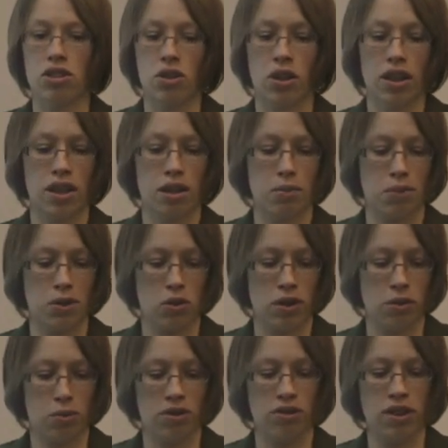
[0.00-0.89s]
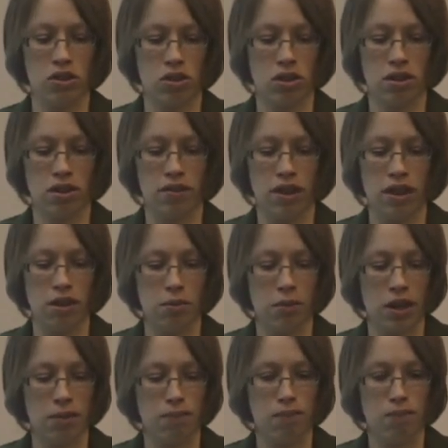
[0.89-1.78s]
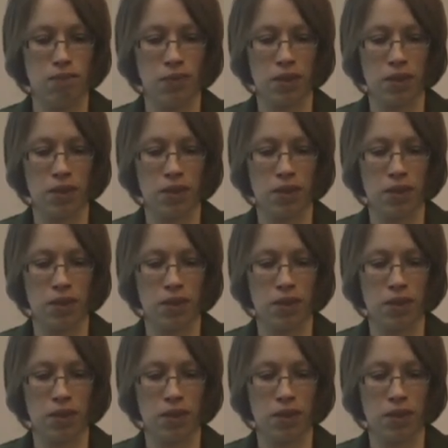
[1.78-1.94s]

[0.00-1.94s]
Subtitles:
So I think between professional development